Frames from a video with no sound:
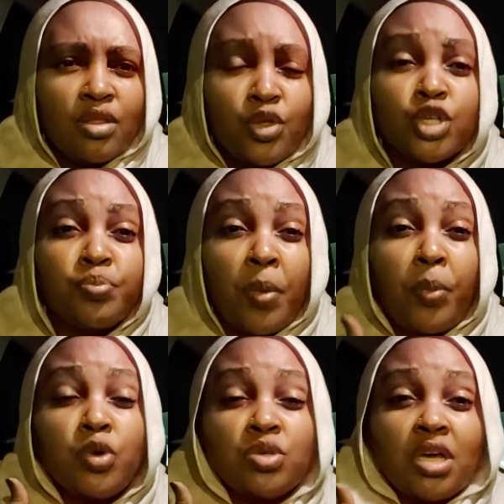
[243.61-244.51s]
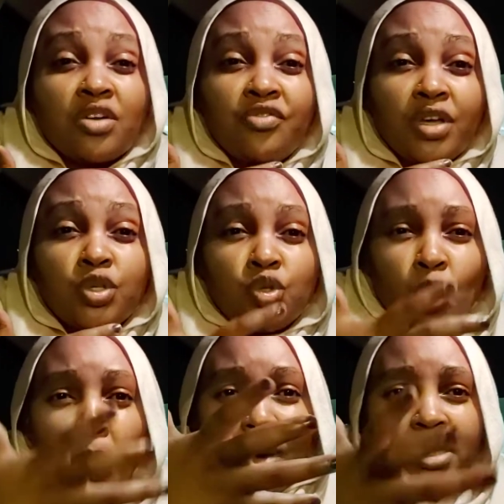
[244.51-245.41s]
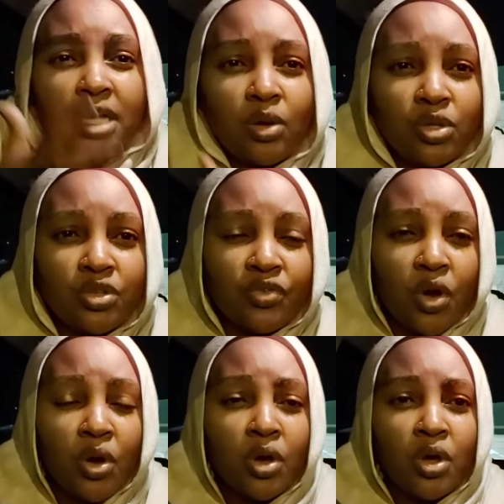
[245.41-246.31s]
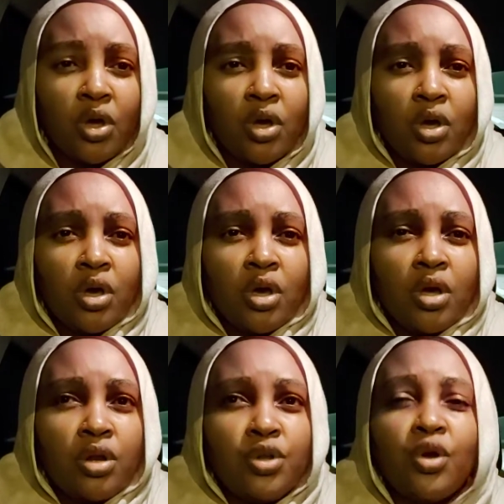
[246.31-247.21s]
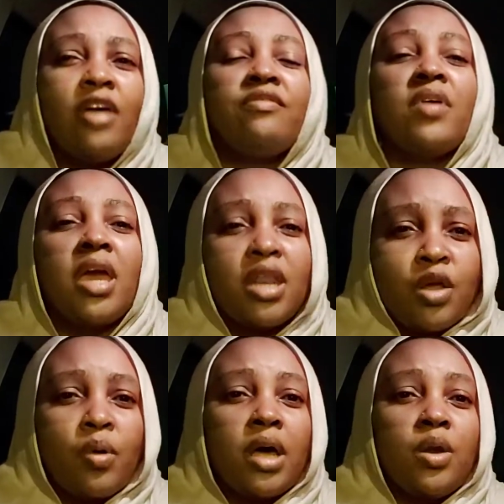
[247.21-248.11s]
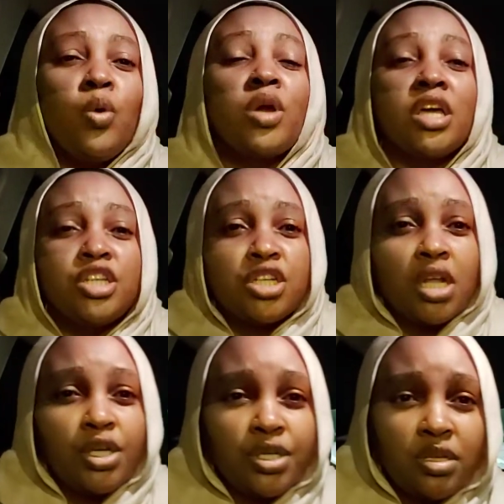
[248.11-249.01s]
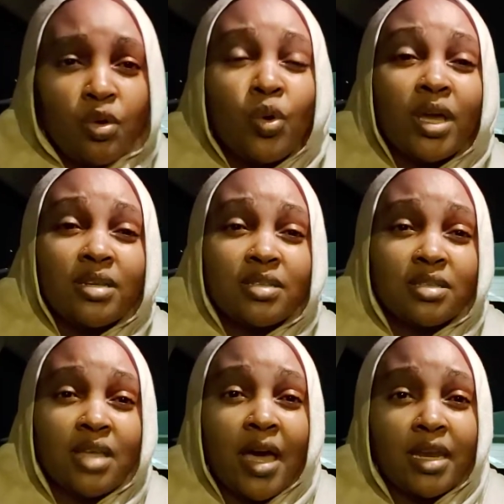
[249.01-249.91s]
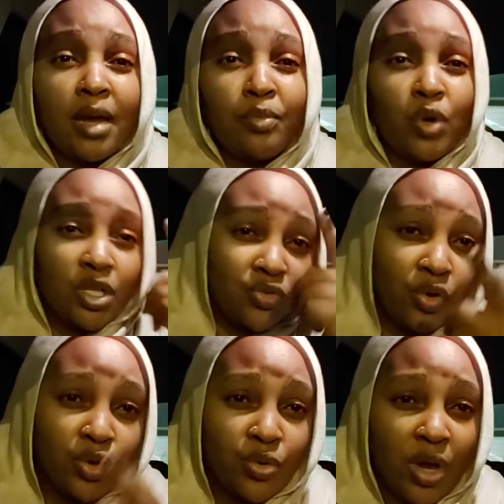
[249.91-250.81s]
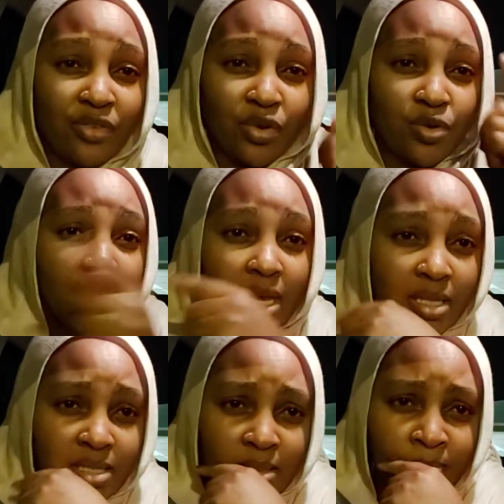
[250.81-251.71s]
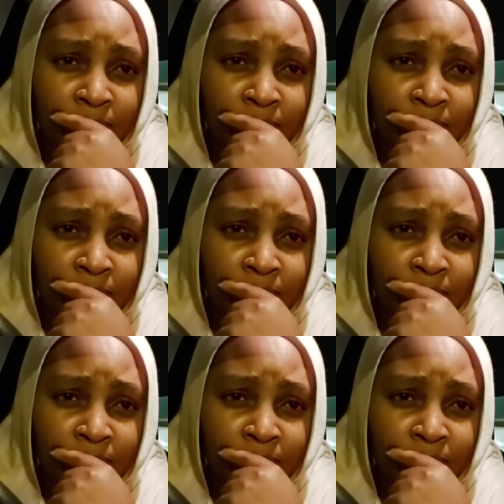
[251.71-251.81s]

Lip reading: Those people you sacrifice so much a lot for? Do you have anyone who can shield, who can stand a bullet for you and for your kids?